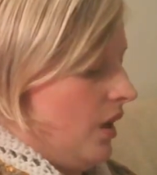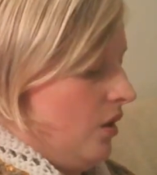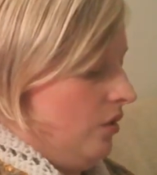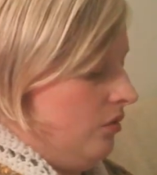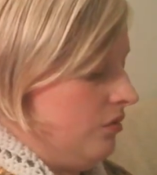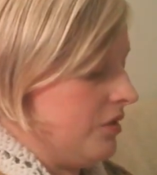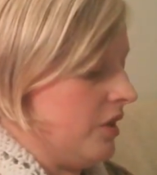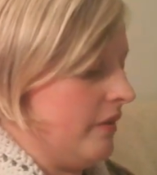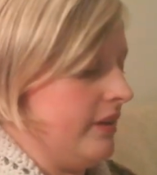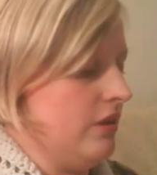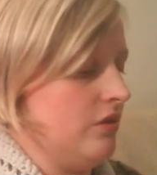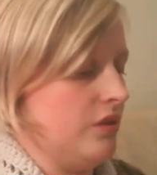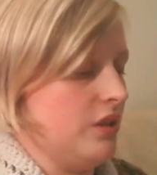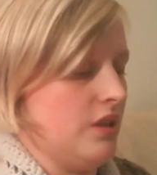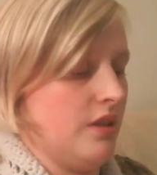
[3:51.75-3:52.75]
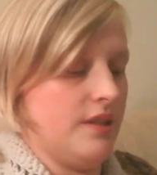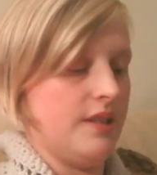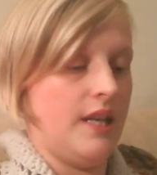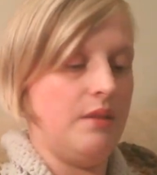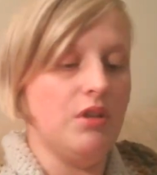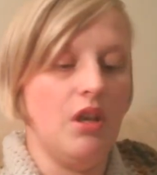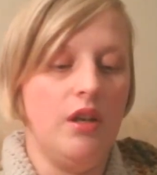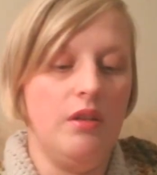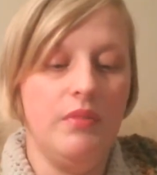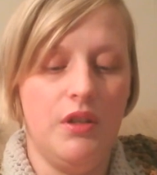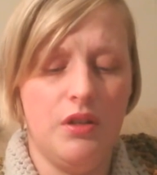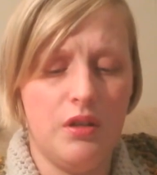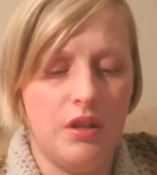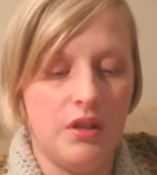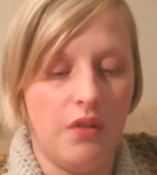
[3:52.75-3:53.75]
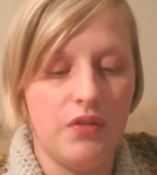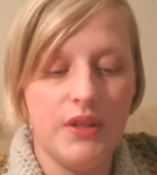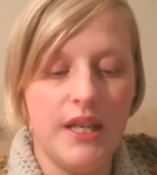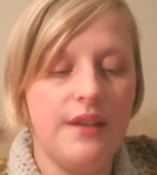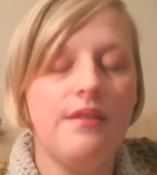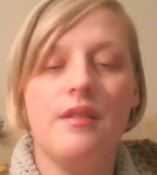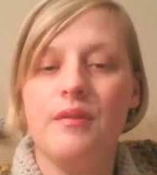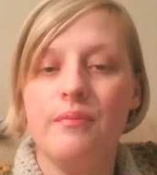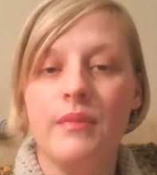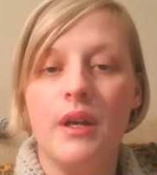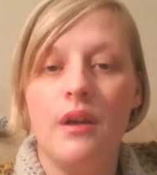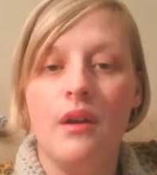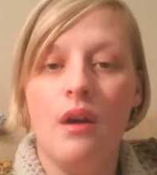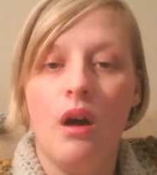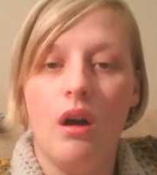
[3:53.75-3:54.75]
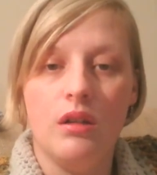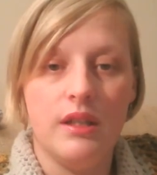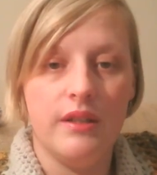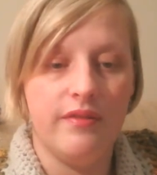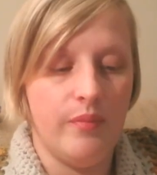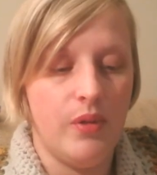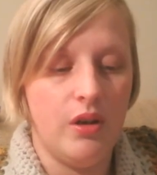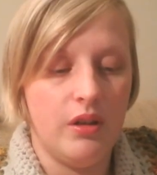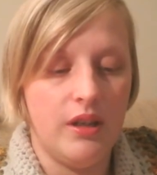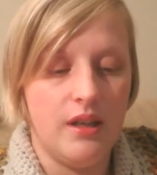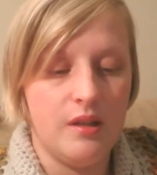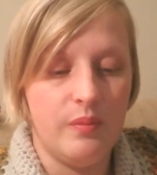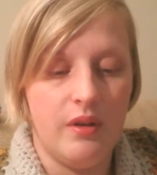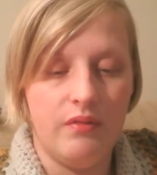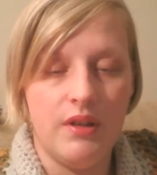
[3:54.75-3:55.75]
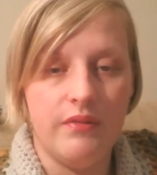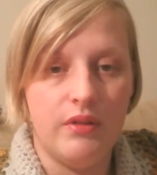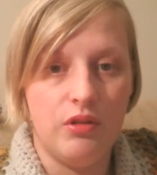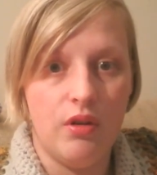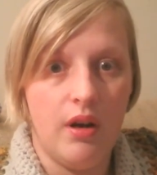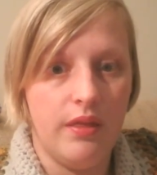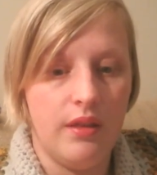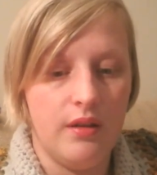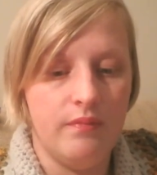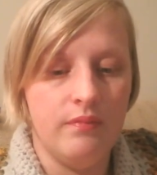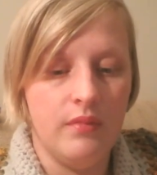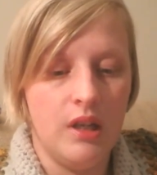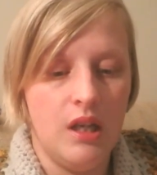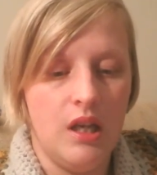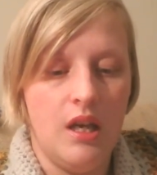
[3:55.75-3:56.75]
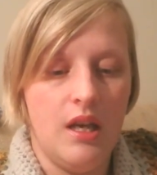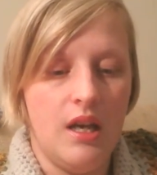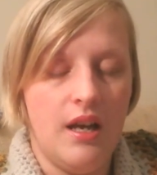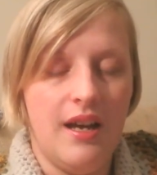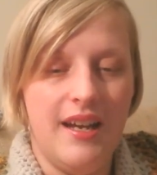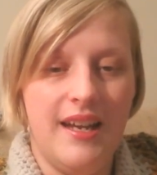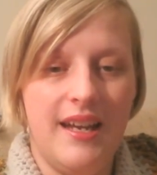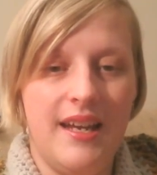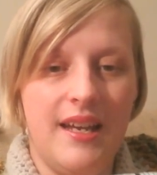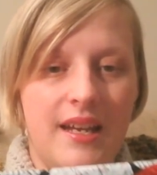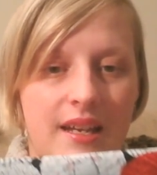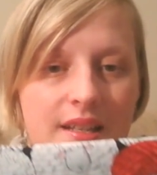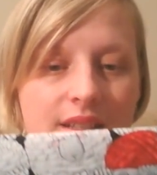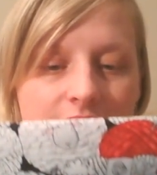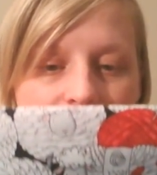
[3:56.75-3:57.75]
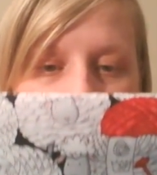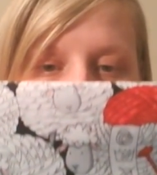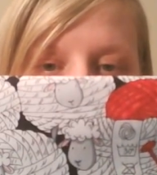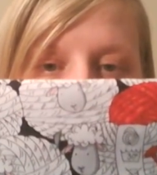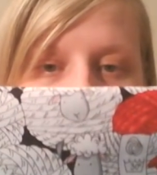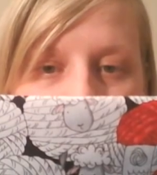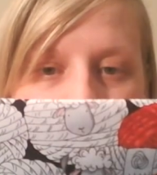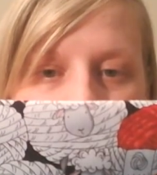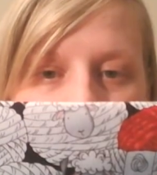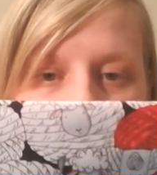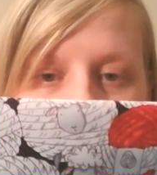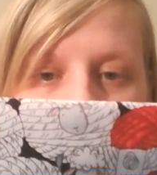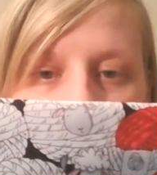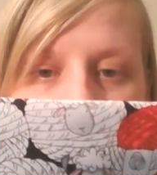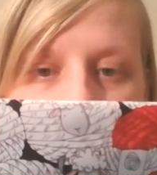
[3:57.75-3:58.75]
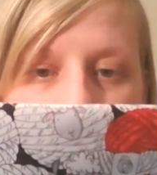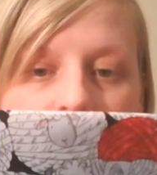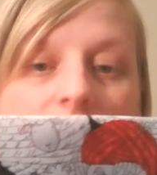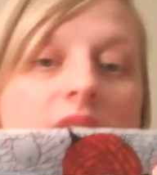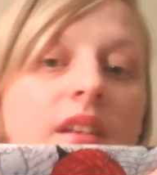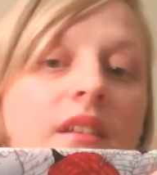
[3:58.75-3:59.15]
Also, I ordered at the same time, just because I've seen them on different podcasts but I've never tried them, is a DPN cozy.